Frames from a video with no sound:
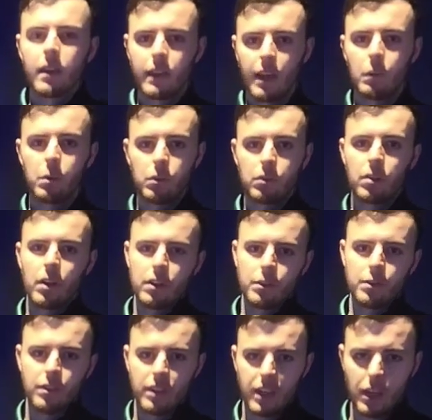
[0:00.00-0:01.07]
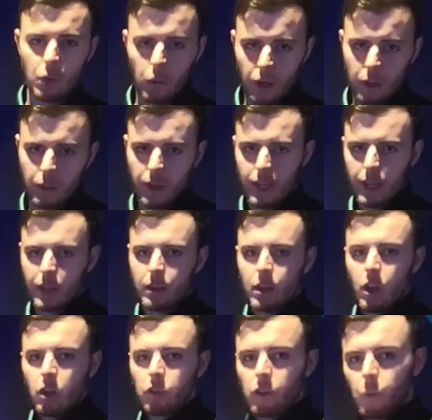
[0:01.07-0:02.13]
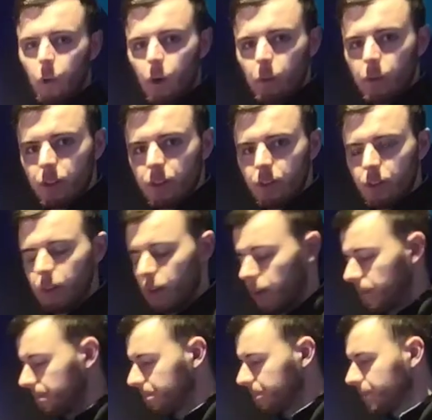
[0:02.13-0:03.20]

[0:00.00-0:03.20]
They will start to fatigue quite quickly. So what I want you to do,